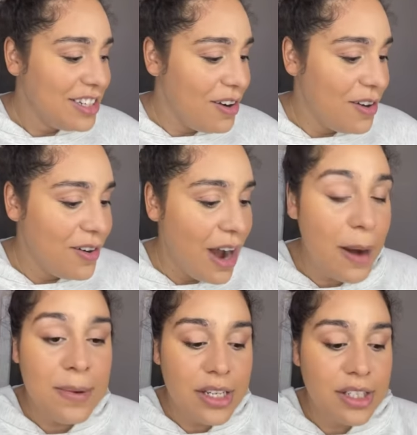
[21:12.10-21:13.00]
So
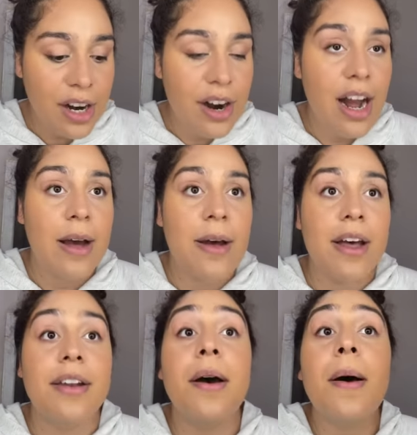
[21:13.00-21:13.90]
I'm gonna start
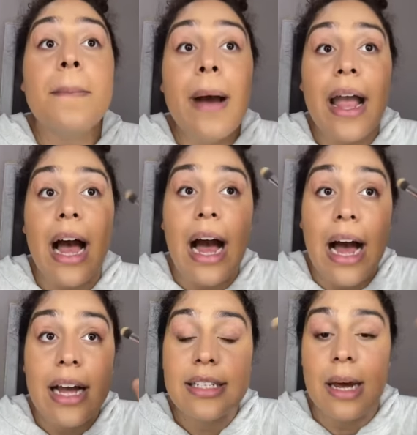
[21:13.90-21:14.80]
on my
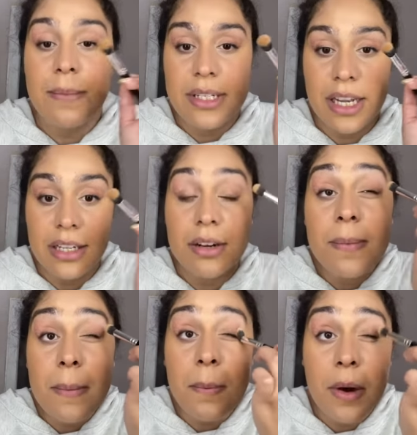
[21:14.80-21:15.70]
eyes. I'm gonna take a
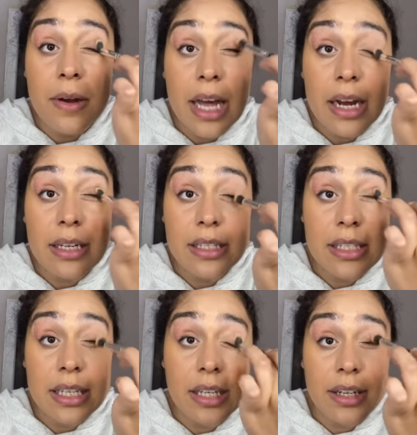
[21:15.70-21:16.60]
little bit more of that
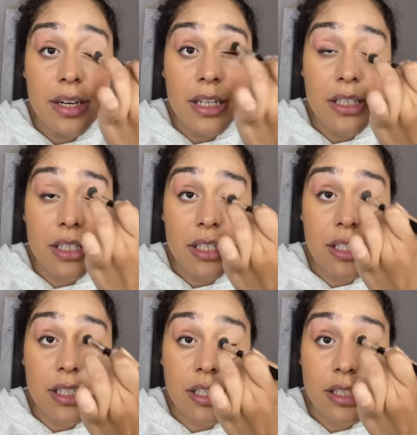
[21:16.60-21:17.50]
concealer and
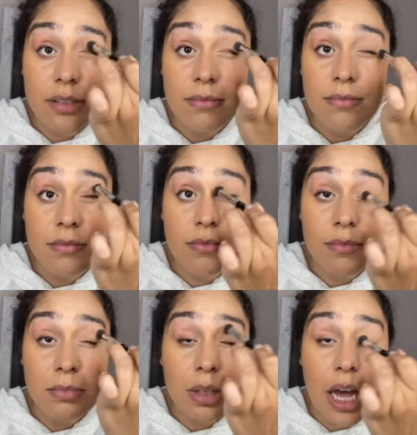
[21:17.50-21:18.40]
just
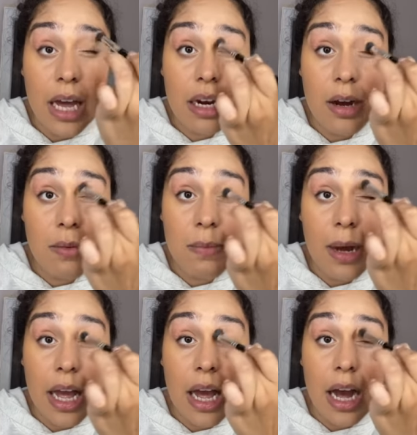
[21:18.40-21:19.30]
blot out
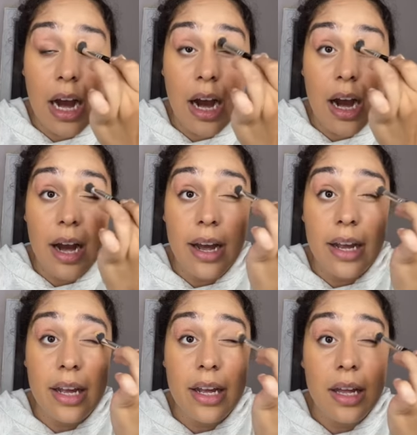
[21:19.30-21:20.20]
my eye.